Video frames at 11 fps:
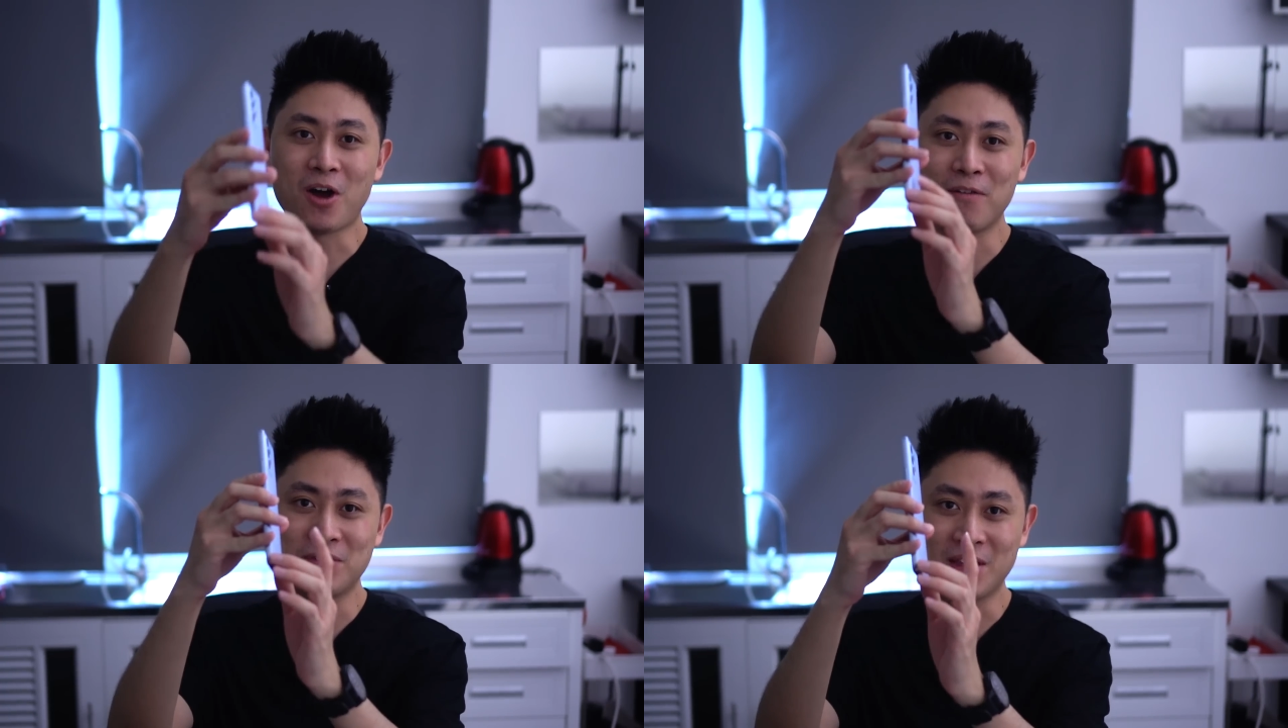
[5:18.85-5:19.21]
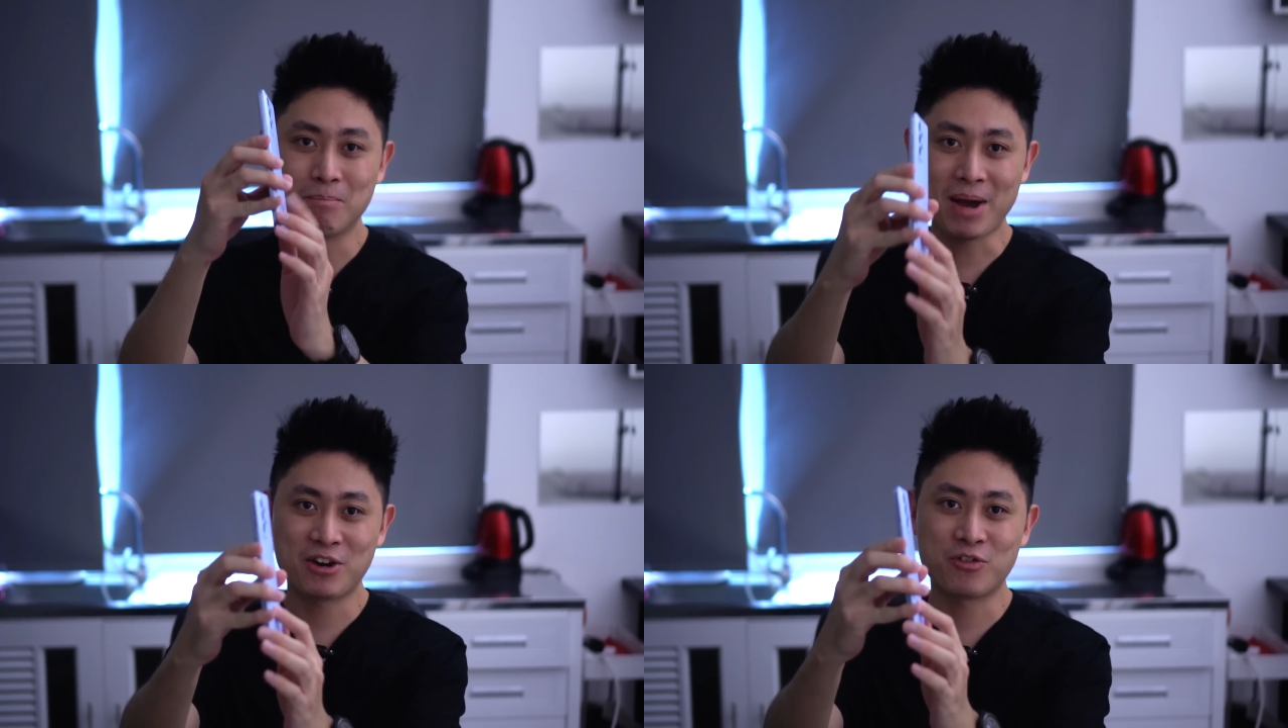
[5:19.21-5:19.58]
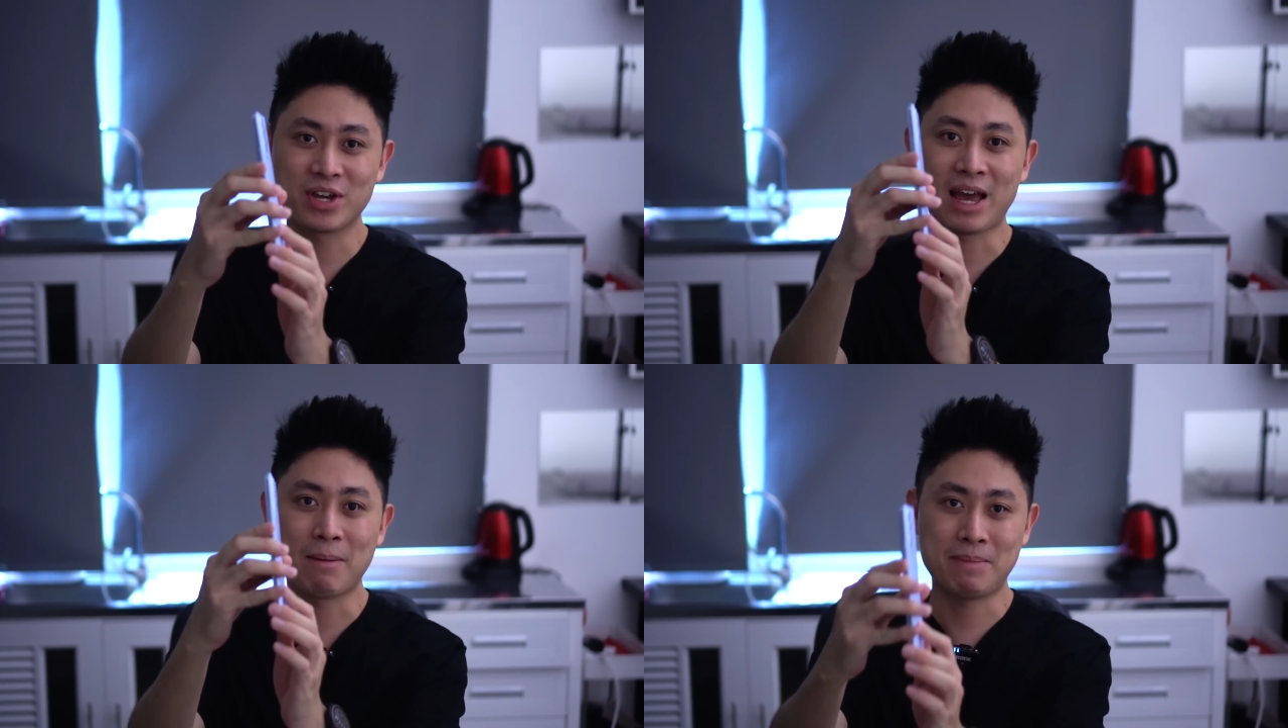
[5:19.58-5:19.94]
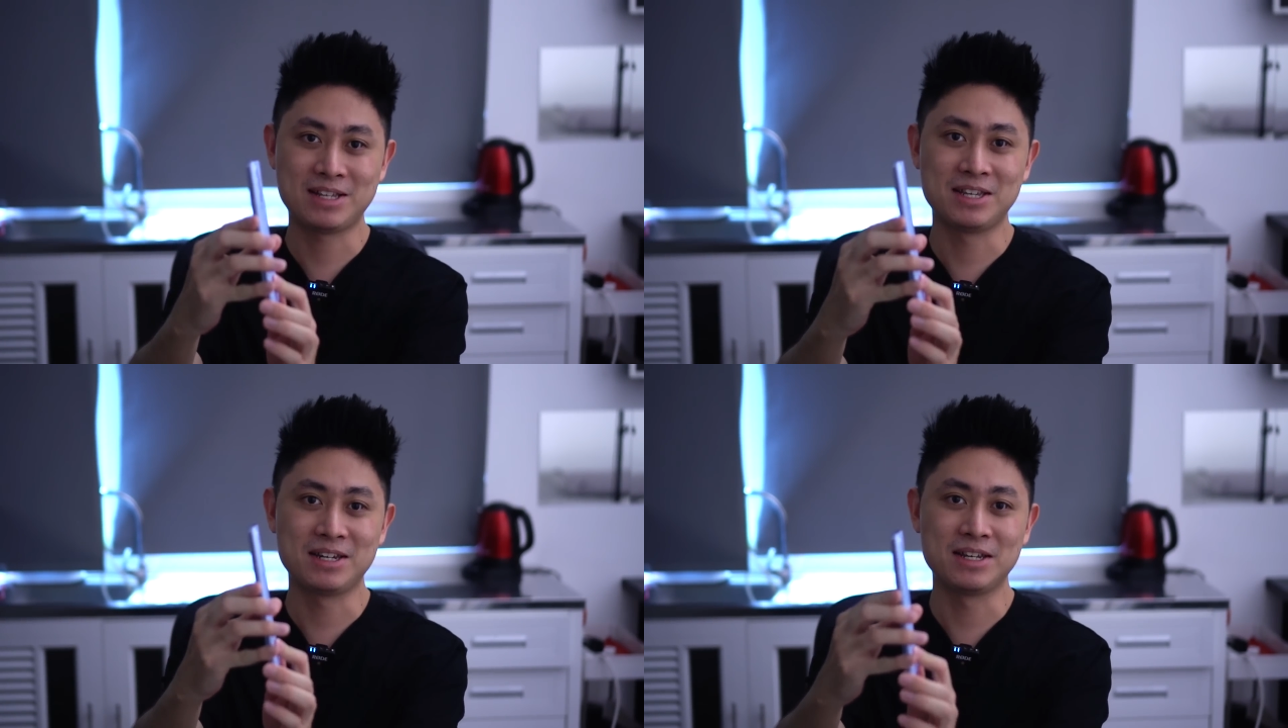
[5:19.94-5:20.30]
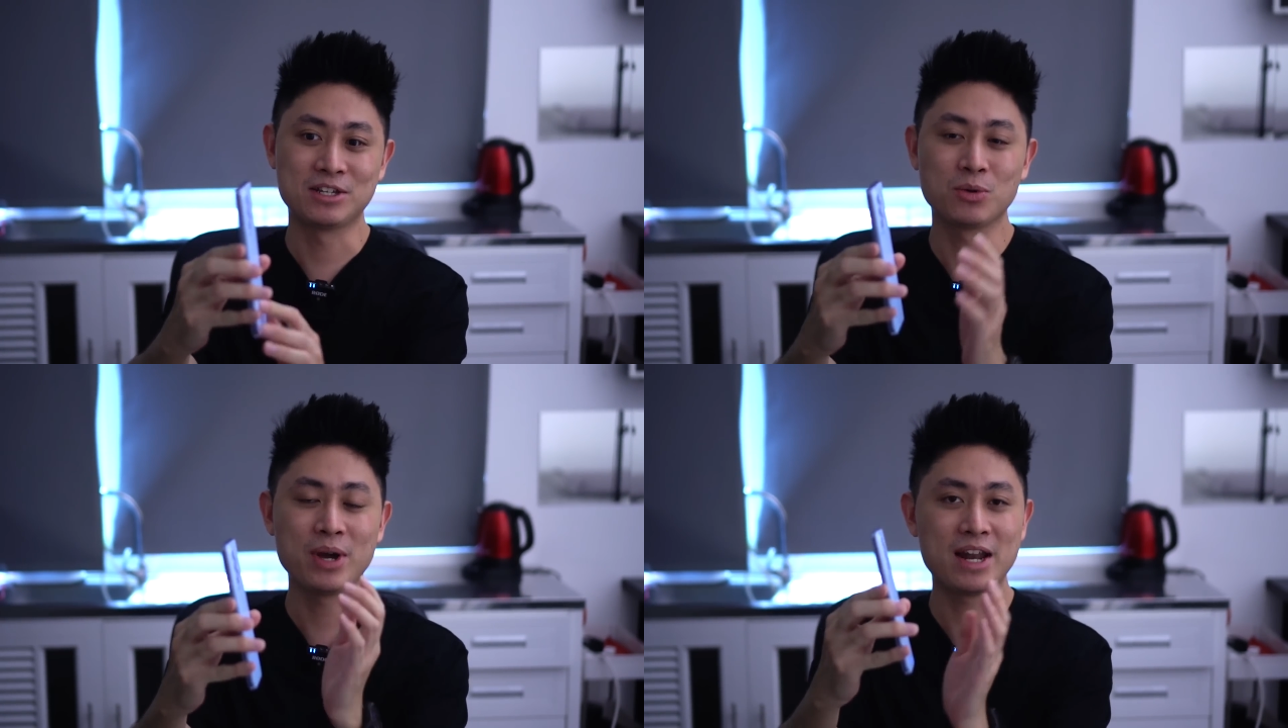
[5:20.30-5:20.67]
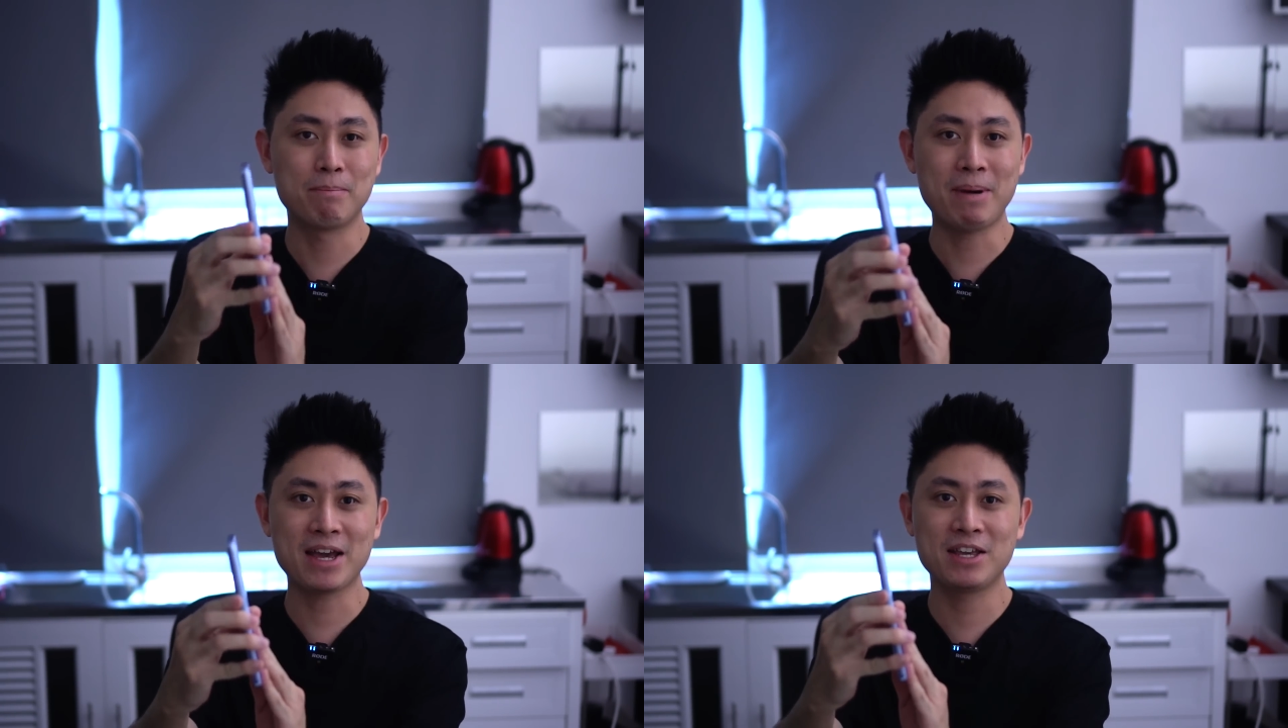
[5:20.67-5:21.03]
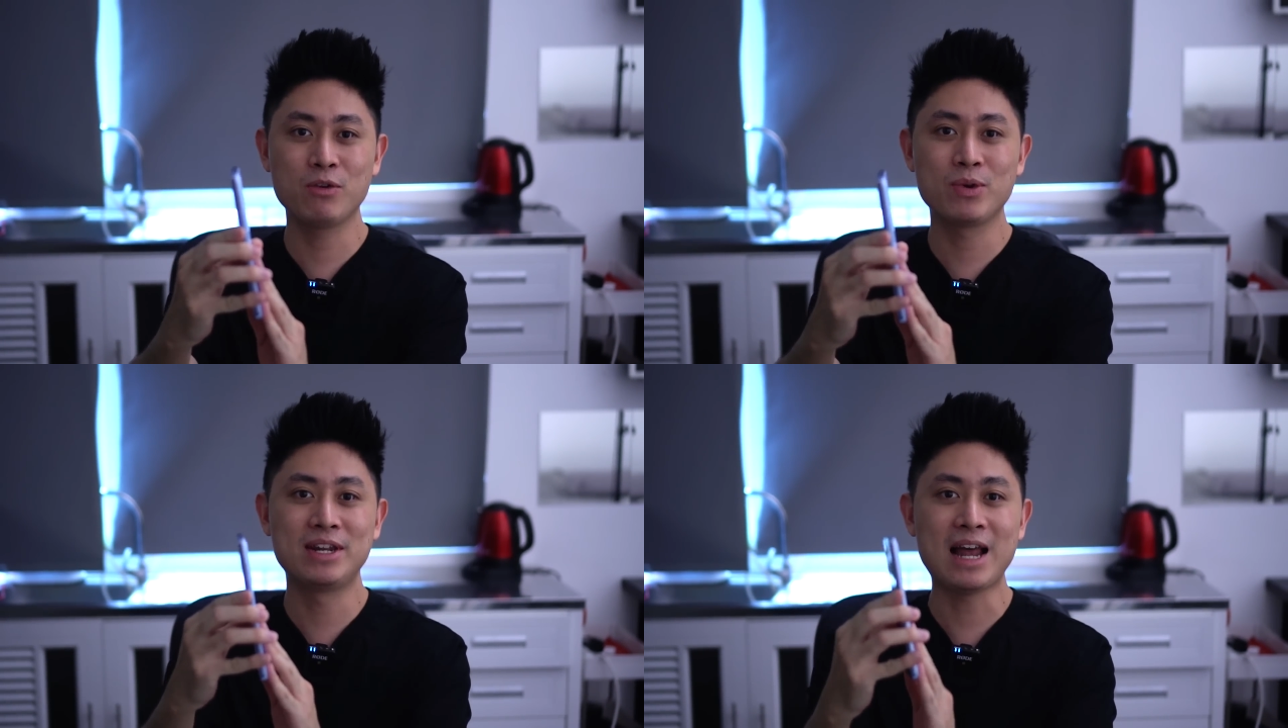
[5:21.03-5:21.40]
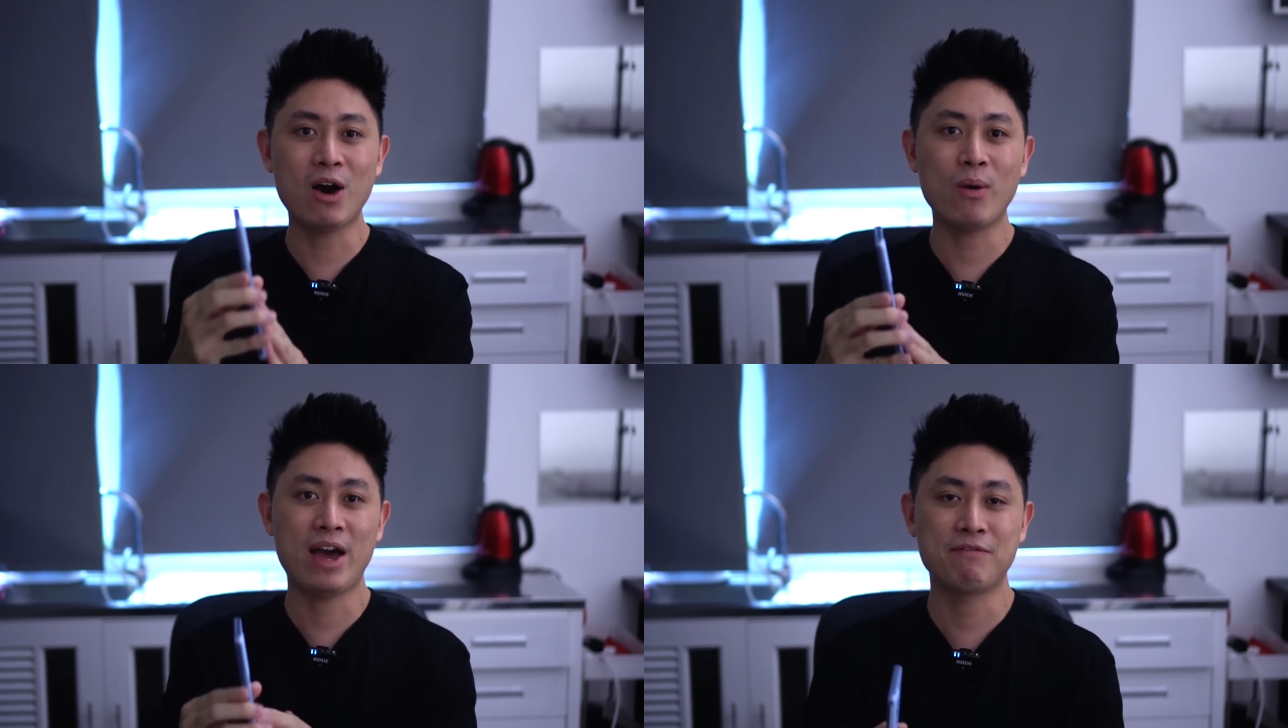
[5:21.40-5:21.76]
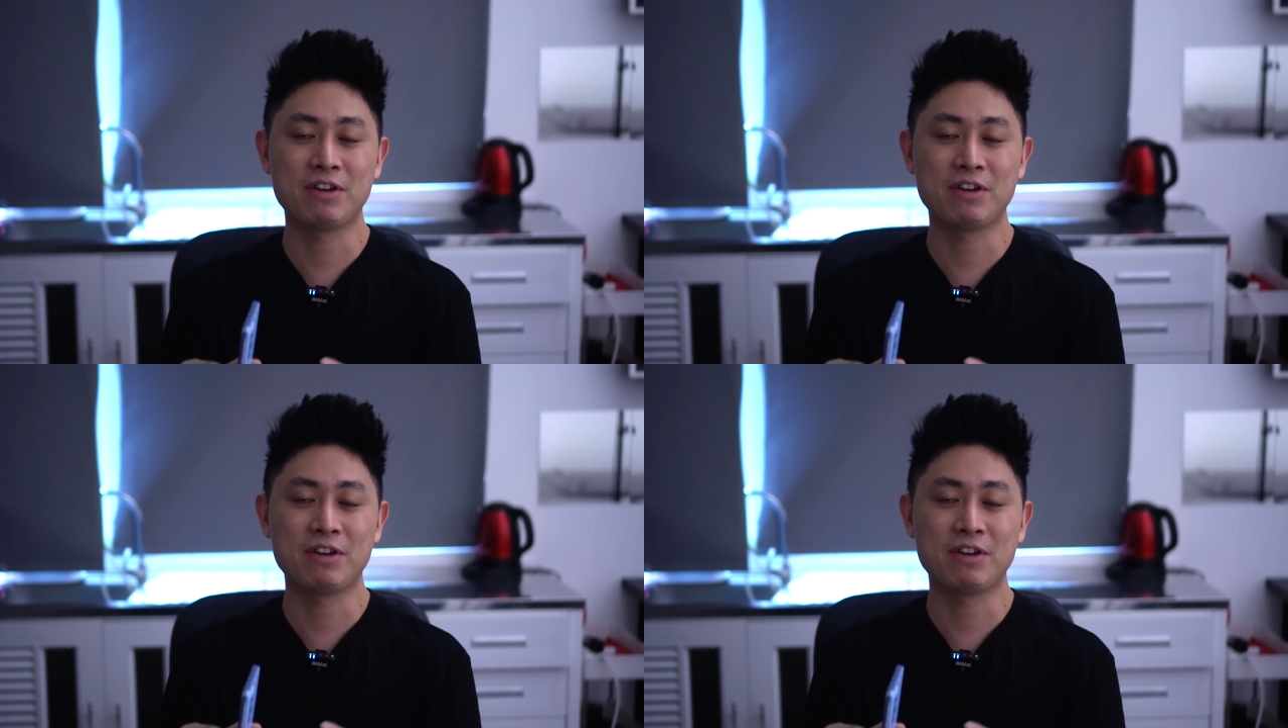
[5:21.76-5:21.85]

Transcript: of the battery capacity. So at the back here, we now have